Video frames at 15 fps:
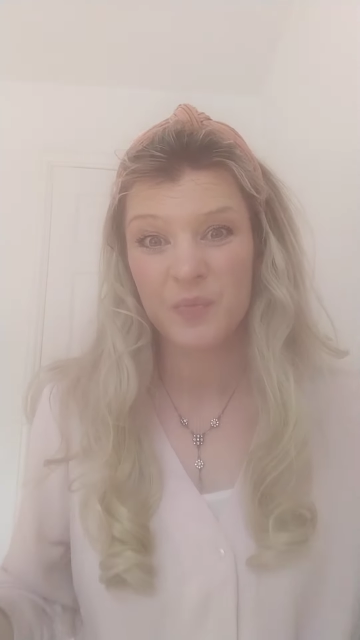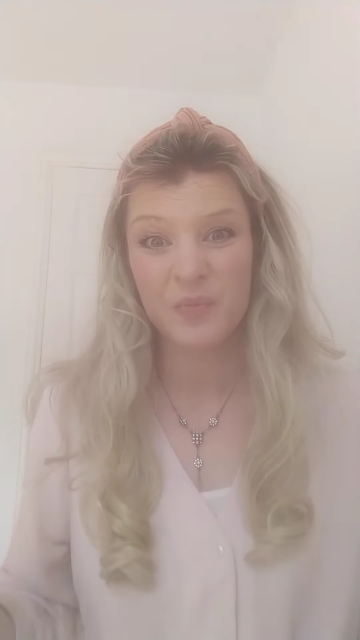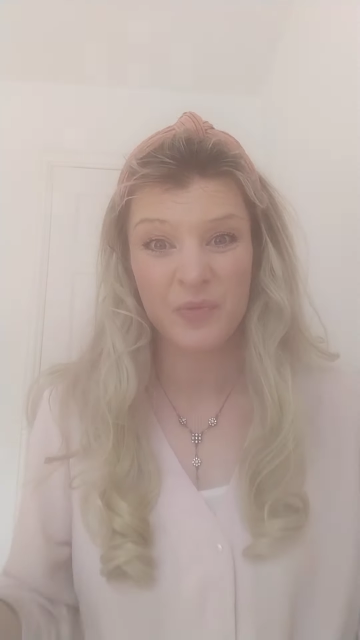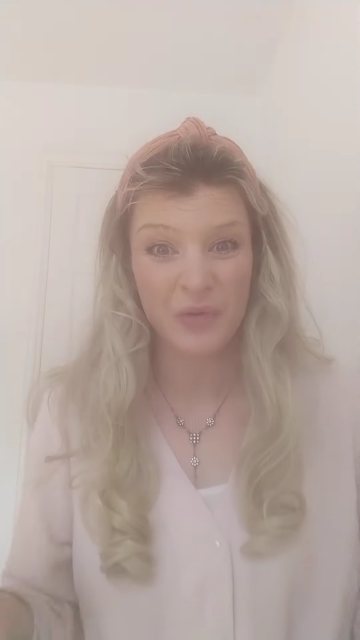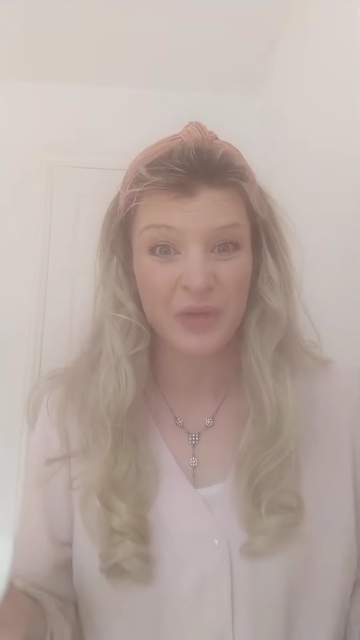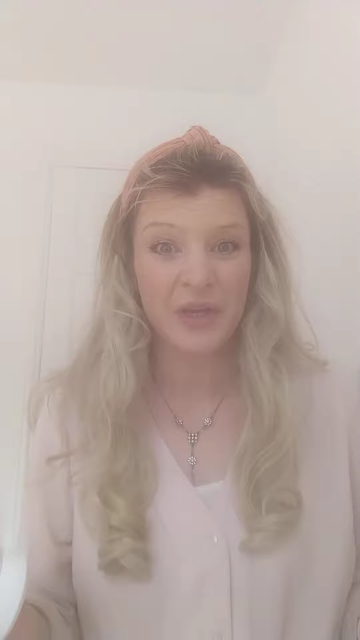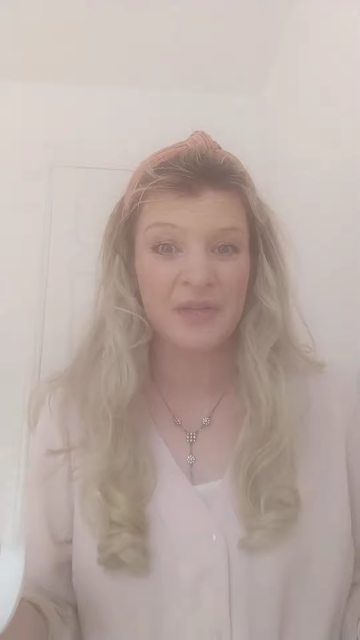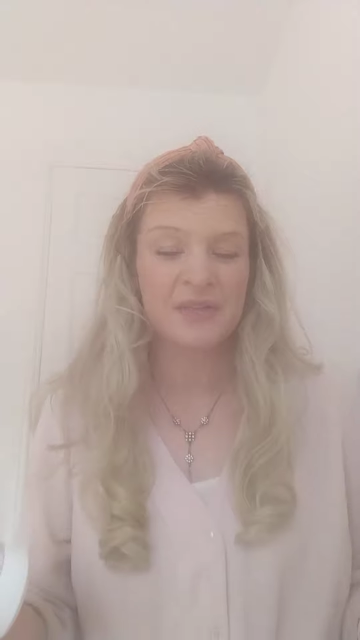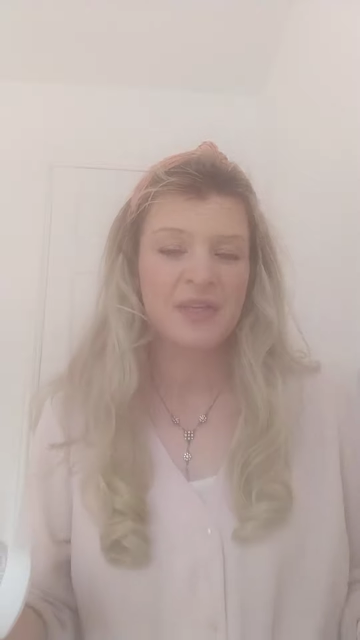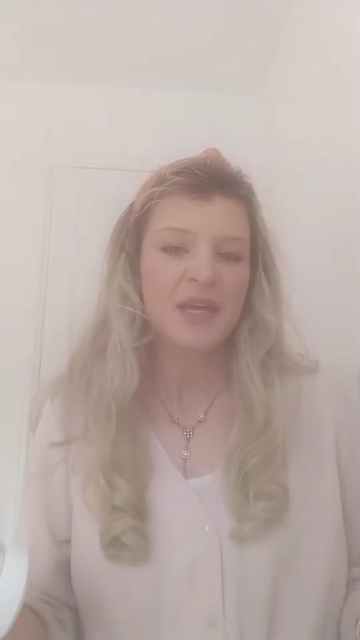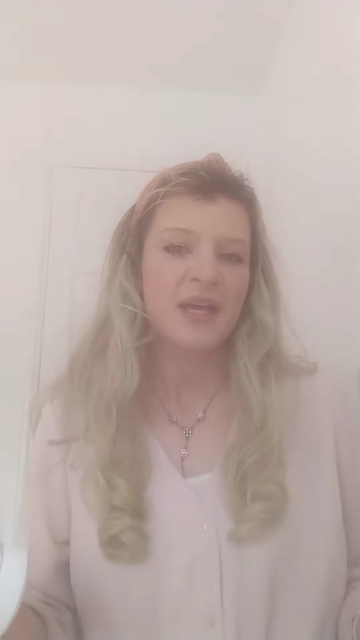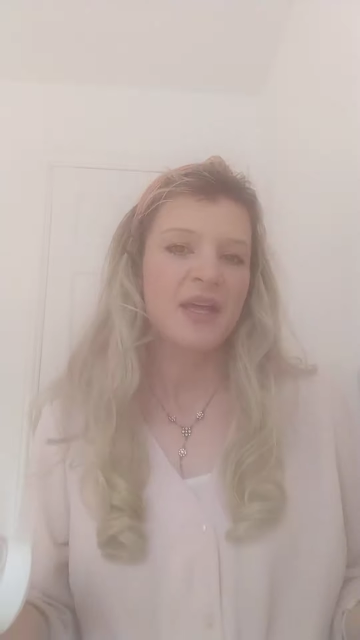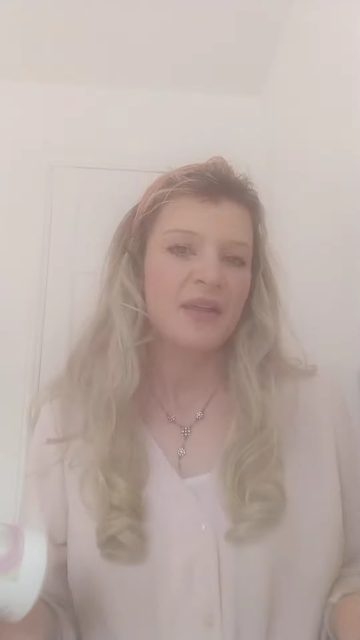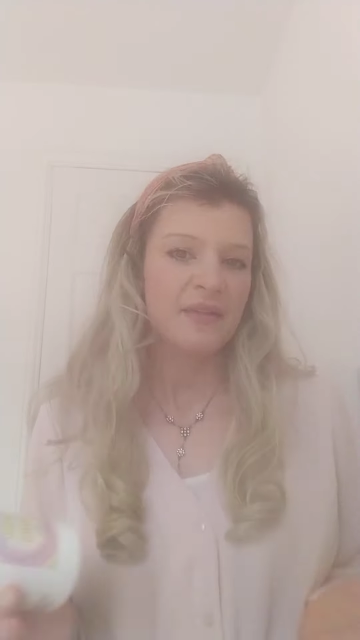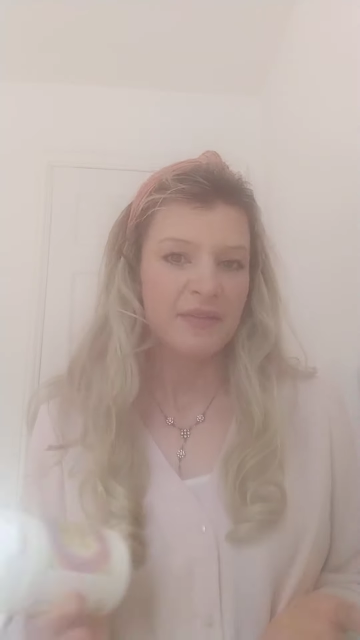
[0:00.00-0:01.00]
products,
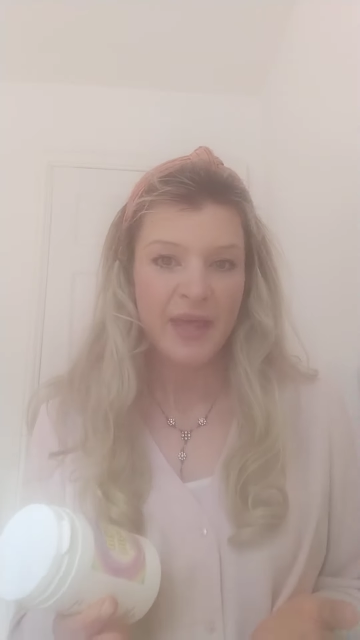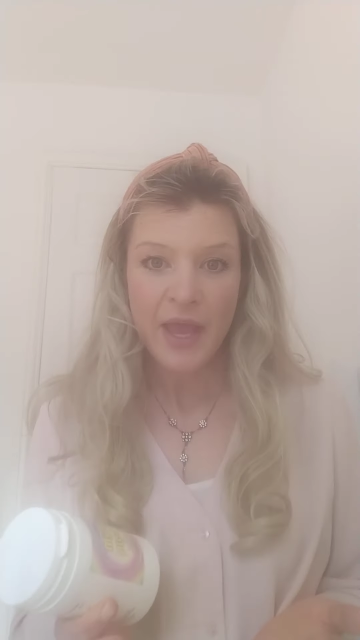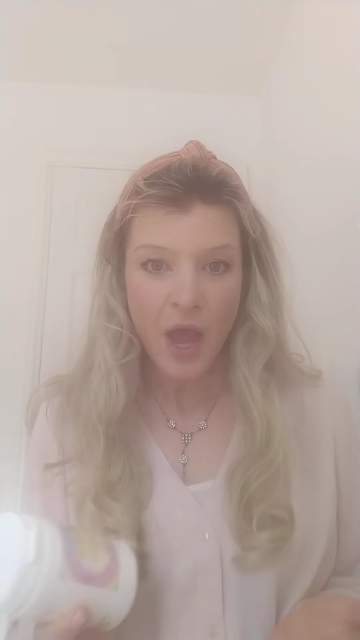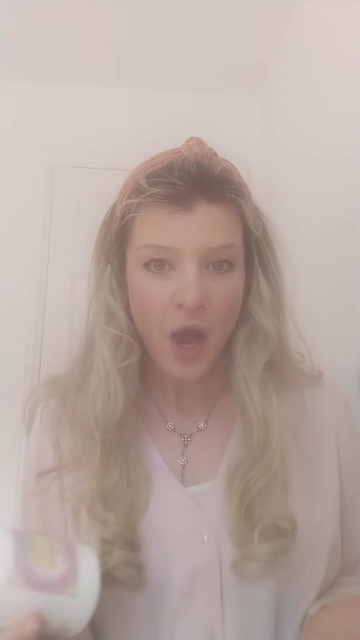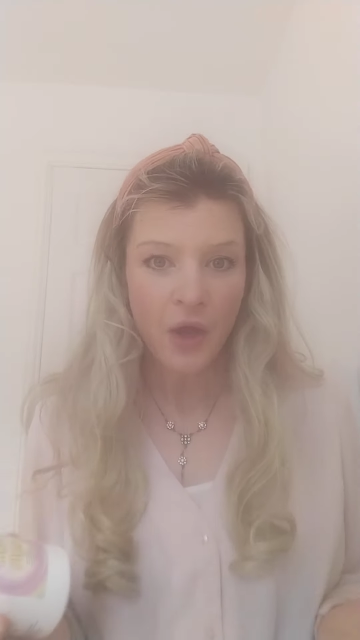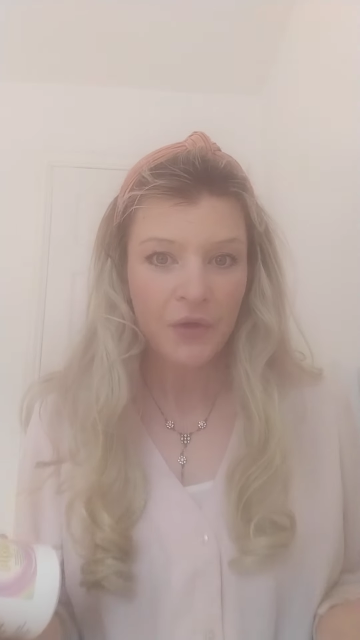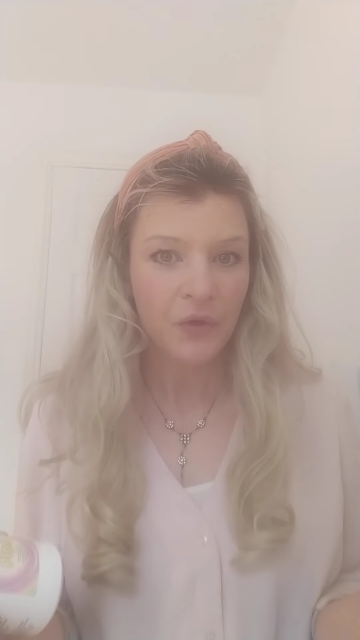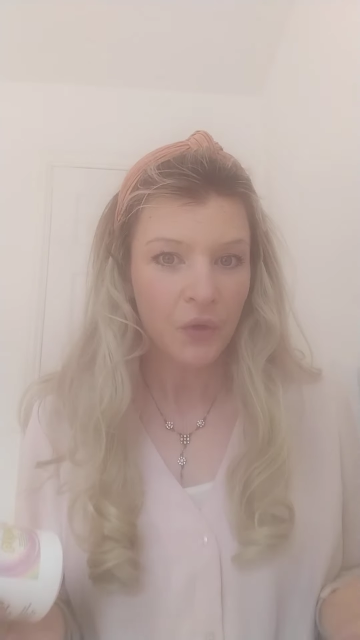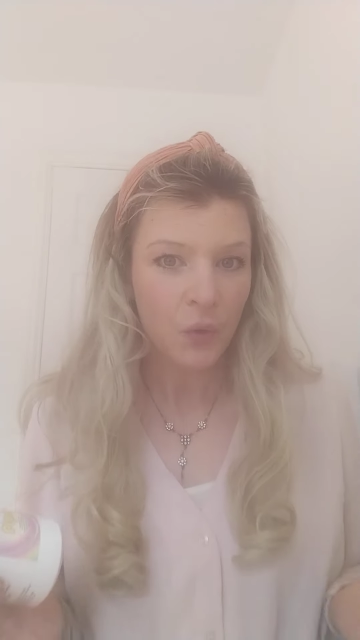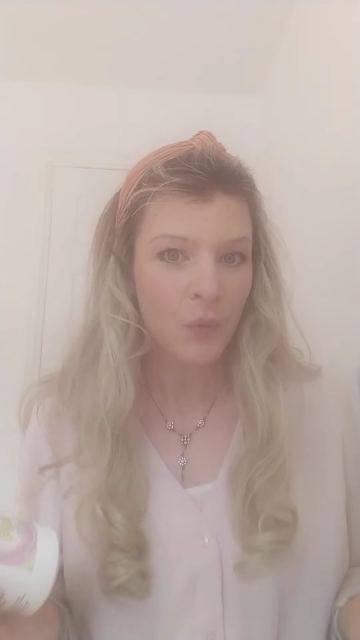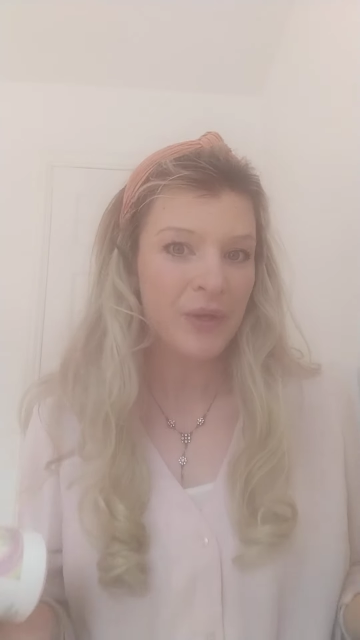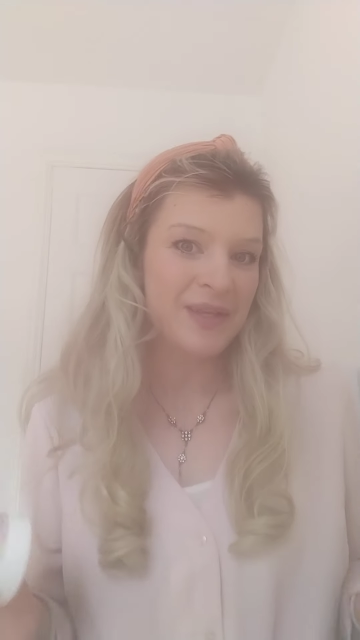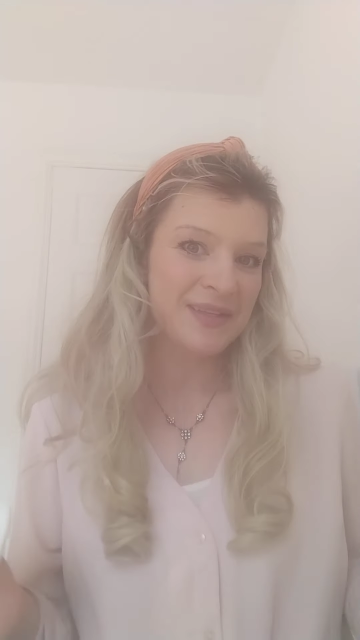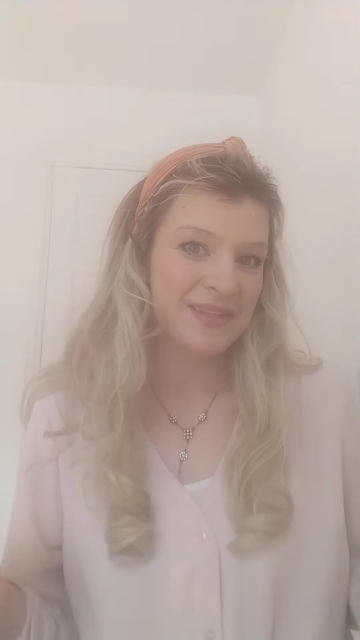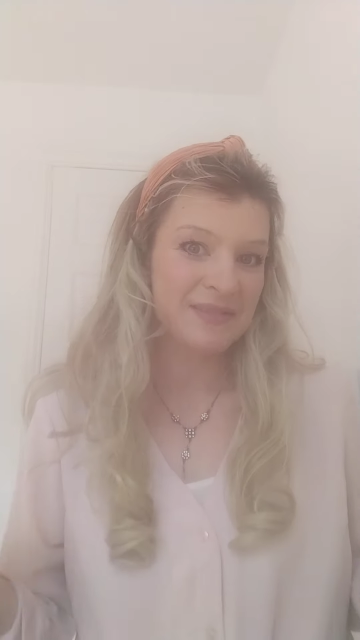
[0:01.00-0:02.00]
they aren't
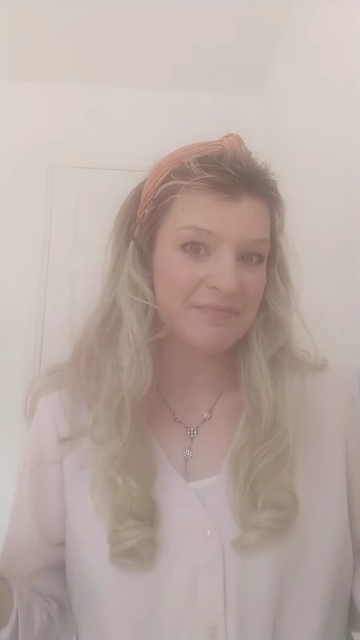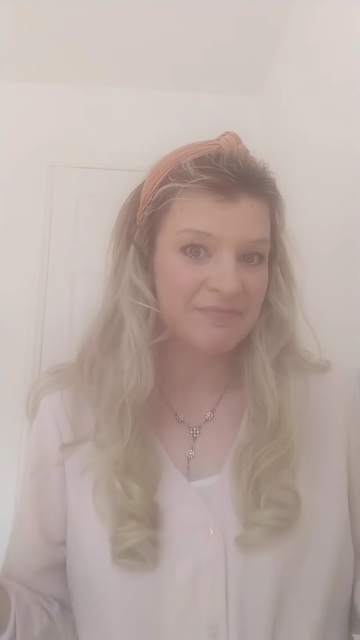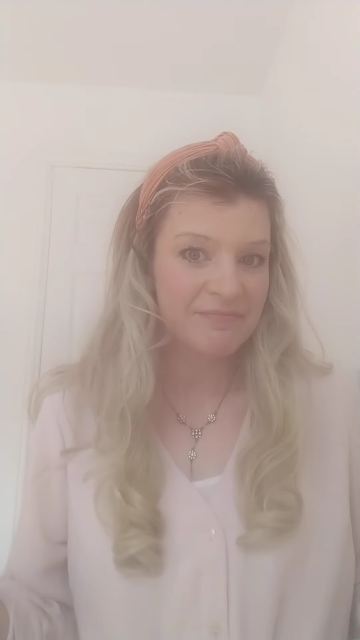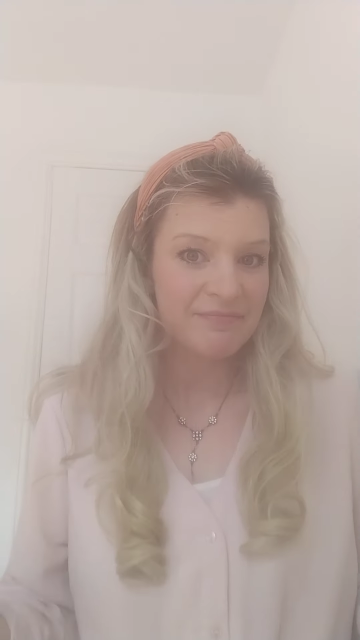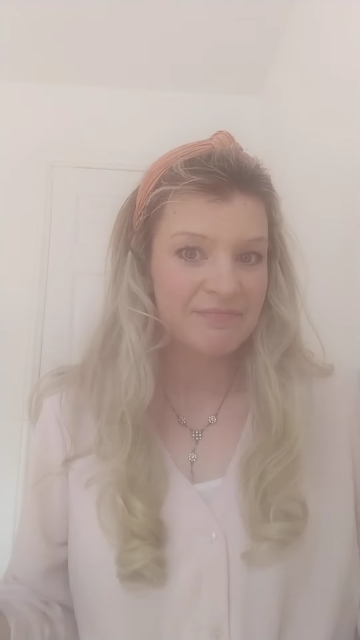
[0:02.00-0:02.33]
always